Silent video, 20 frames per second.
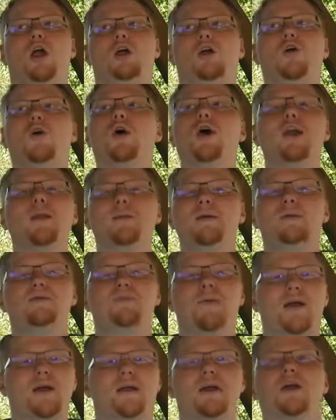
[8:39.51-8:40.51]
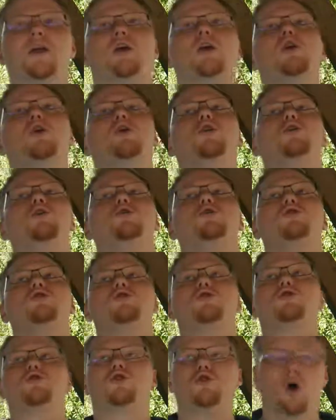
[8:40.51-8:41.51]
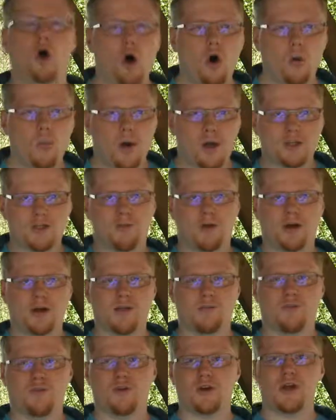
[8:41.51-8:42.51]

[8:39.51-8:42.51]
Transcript: you're gonna be spending so much money for